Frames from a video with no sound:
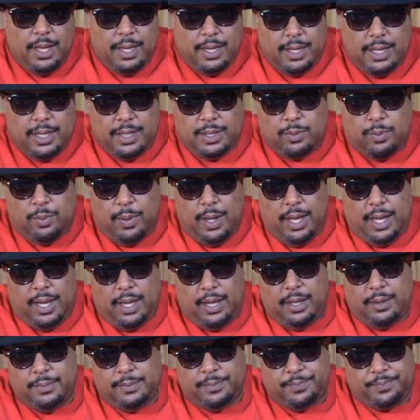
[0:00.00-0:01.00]
This
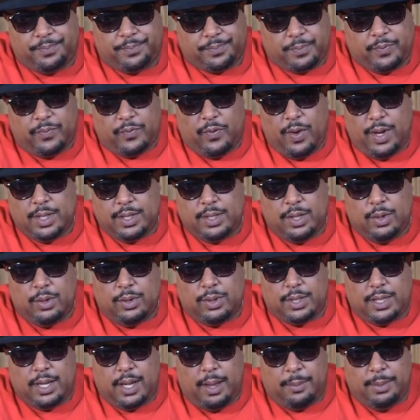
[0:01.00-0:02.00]
week, San
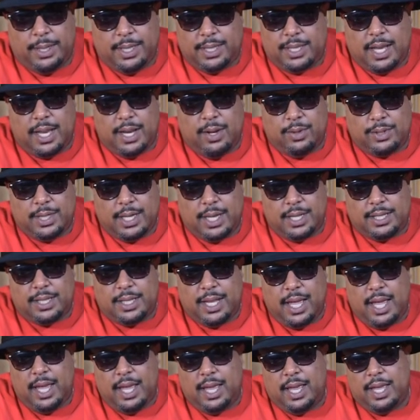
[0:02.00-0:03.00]
Jose
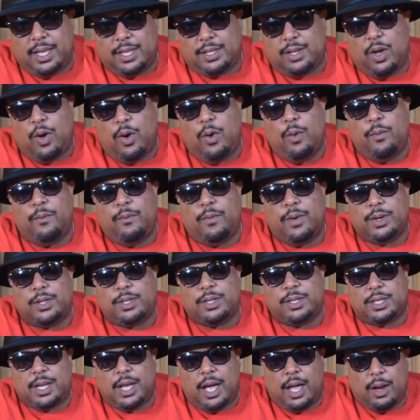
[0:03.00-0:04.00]
State is home
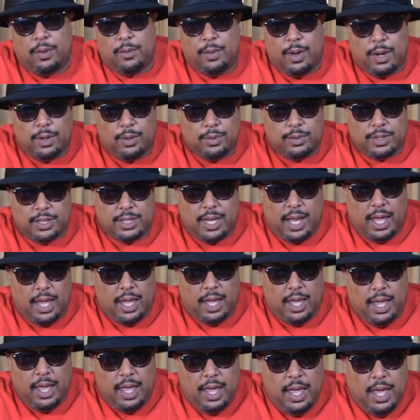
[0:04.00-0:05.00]
versus Colorado
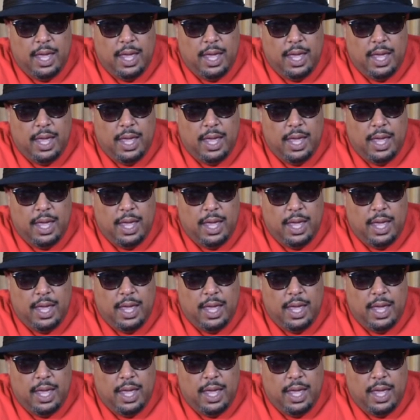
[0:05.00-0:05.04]
State.